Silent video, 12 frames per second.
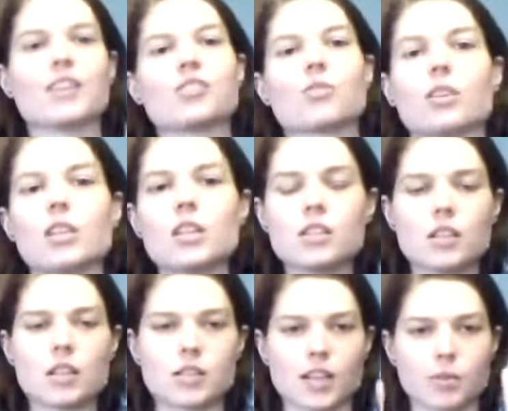And so an
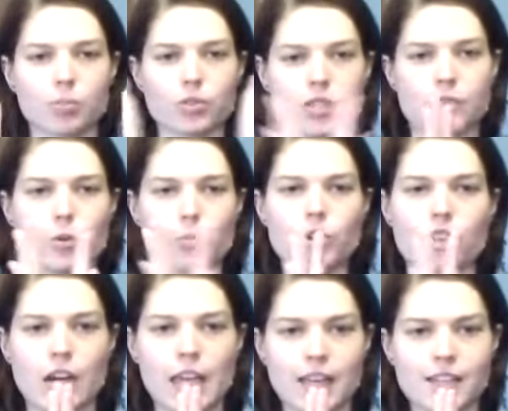easy example is if you put
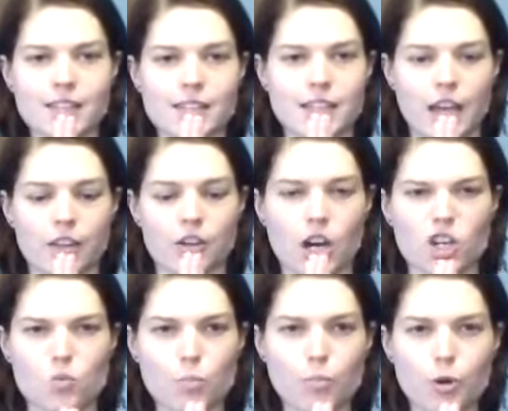your hands together and
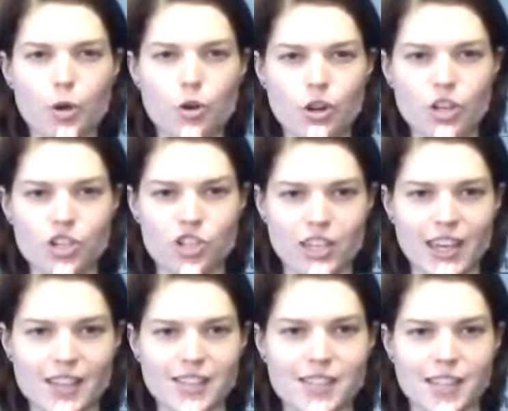you push
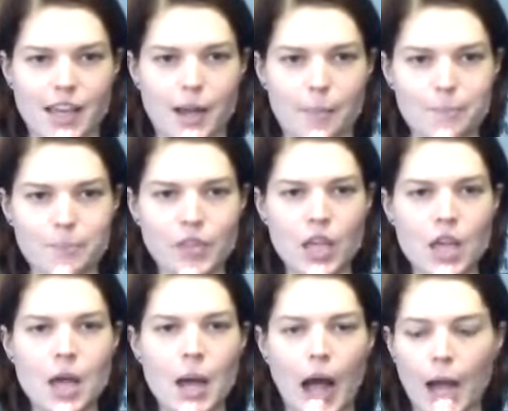against them,
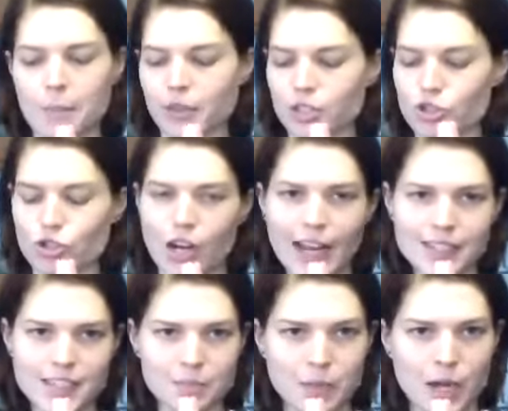I'm
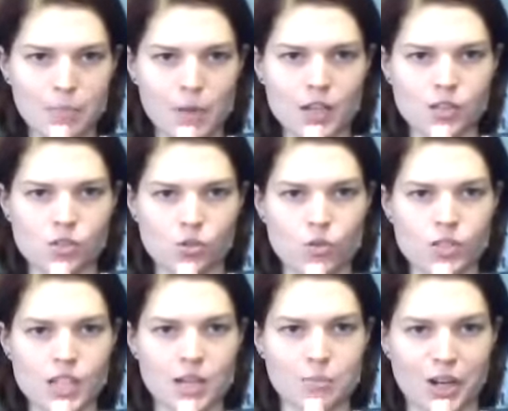contracting my
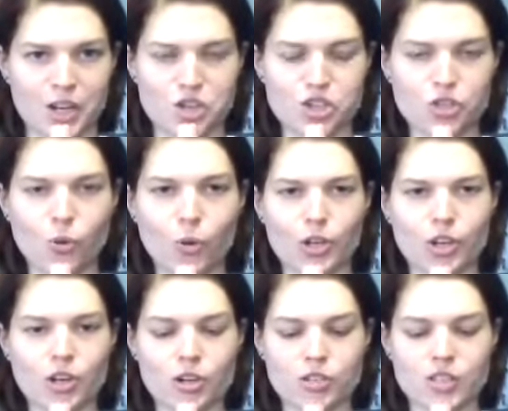muscles in my
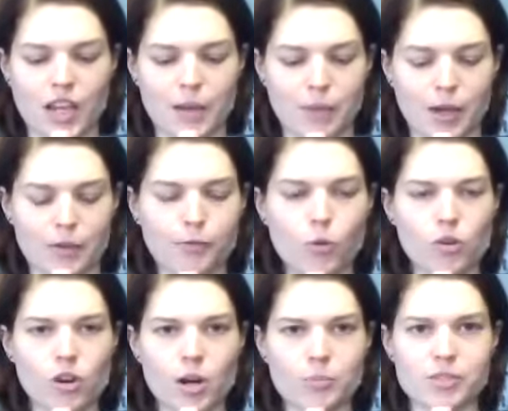shoulders and my
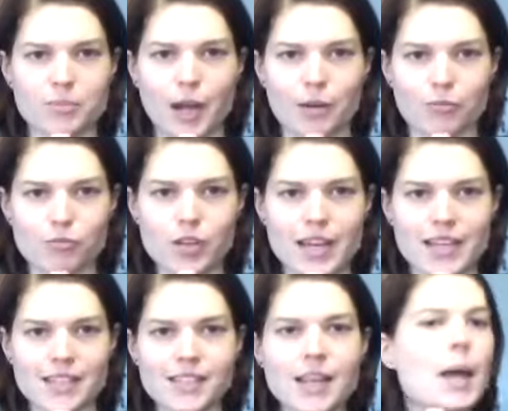forearms and my
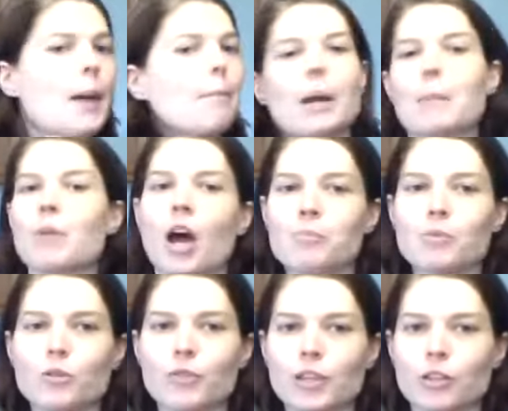wrists, but I'm not
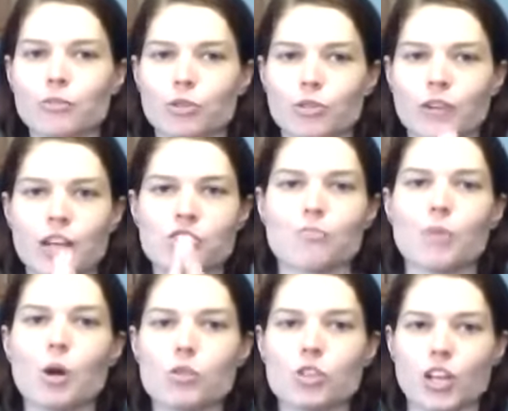moving through a range of
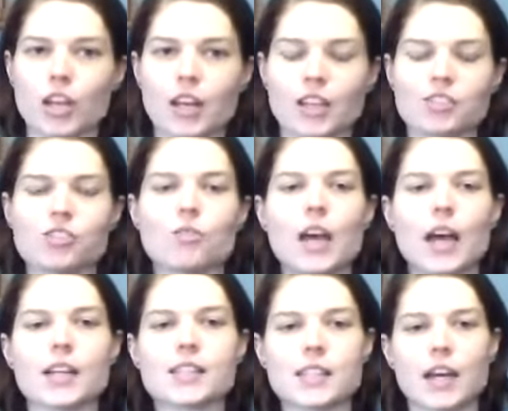motion. And so
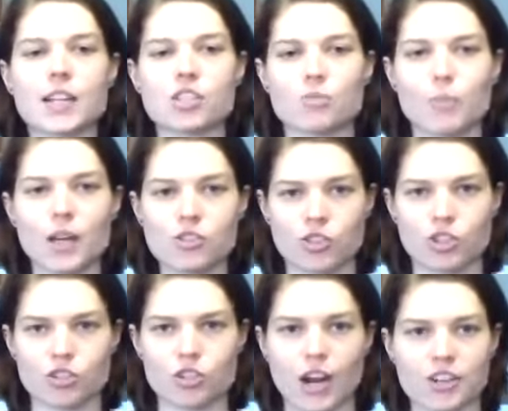that's an isometric
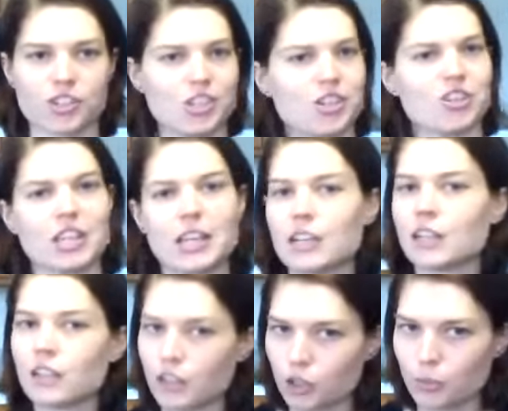contraction. You're getting
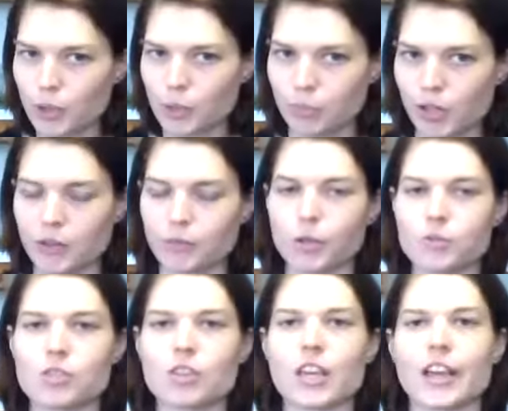a little bit of blood flow
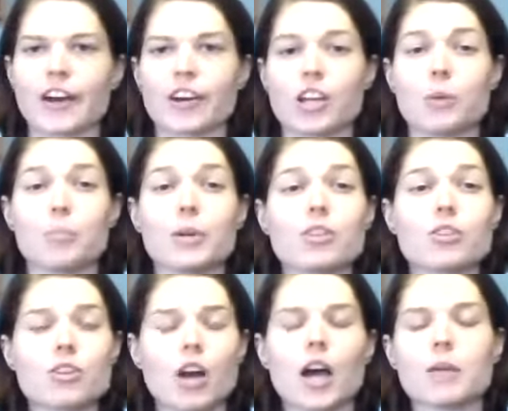to the area, but
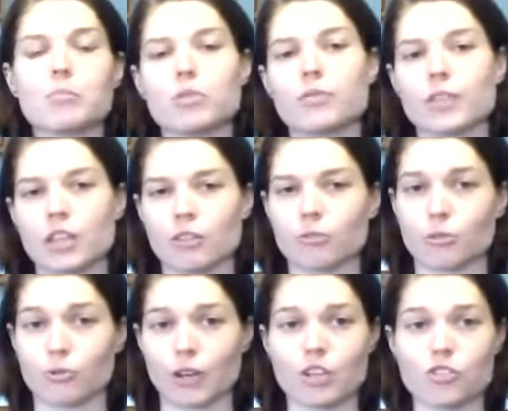you're not moving it
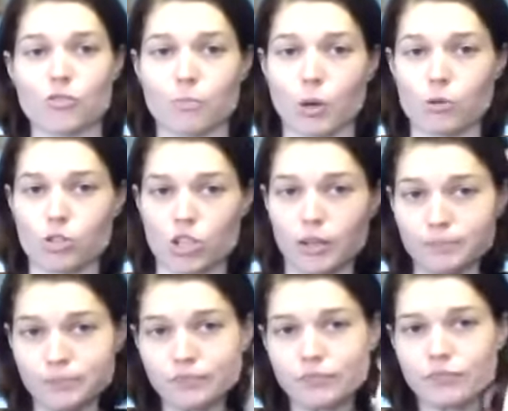through a range of
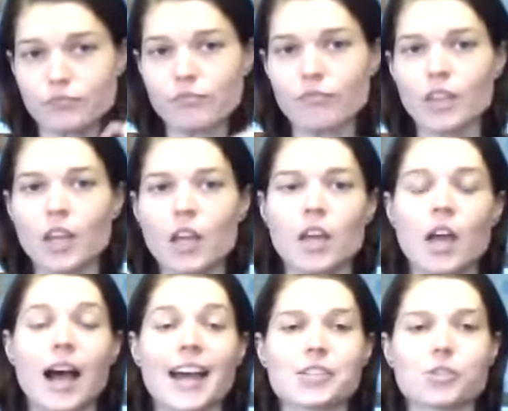motion.
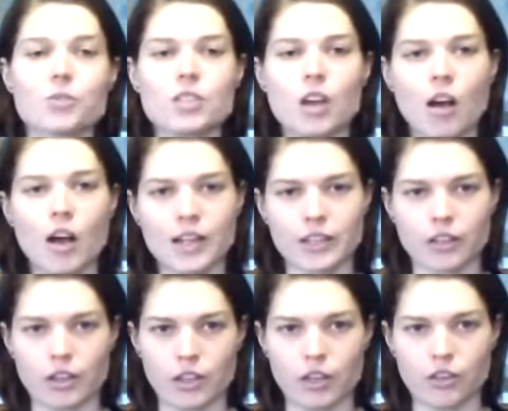Isotonic,
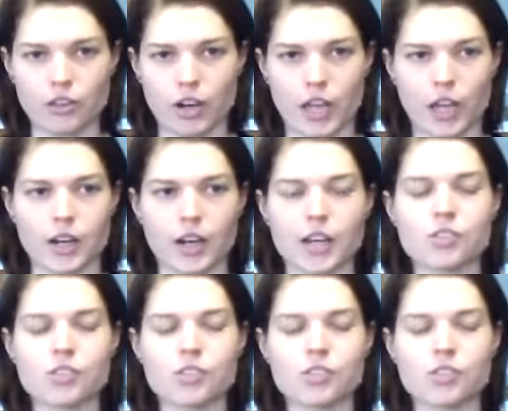on the other hand,